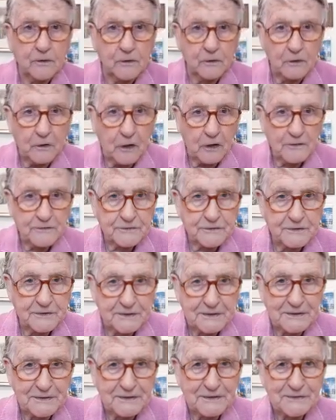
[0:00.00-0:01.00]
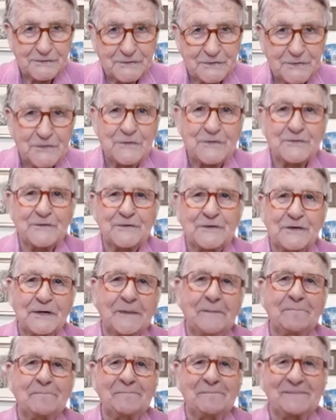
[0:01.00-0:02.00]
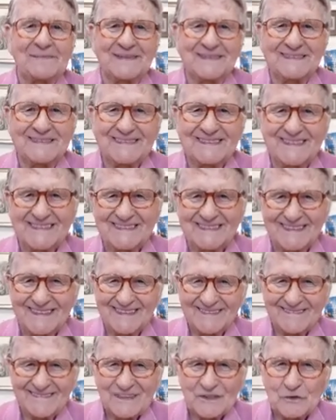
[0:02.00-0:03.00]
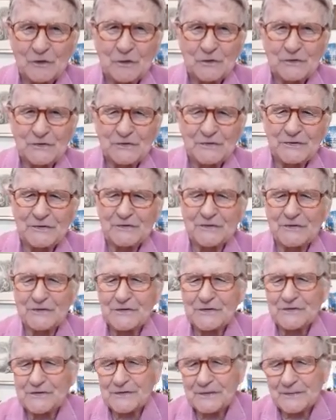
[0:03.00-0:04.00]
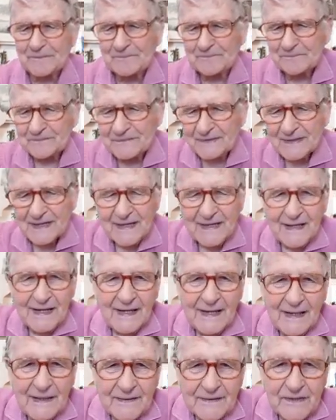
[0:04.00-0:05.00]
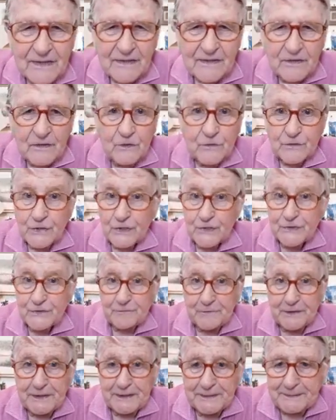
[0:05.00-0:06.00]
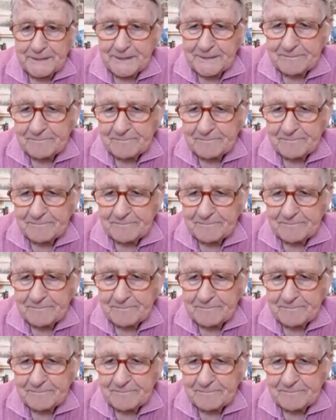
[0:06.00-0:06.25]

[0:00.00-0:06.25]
got her to kiss him. Okay, got her to kiss him. Change the verb.